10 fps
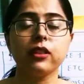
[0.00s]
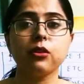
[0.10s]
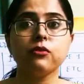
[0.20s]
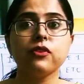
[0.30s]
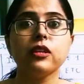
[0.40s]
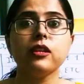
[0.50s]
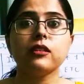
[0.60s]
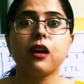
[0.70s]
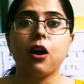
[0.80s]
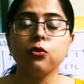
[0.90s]
configured
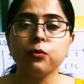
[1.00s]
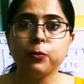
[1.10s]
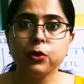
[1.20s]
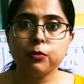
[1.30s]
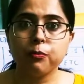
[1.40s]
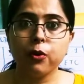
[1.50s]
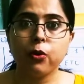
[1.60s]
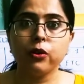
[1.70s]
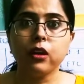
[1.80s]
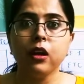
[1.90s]
as output
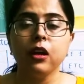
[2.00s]
port,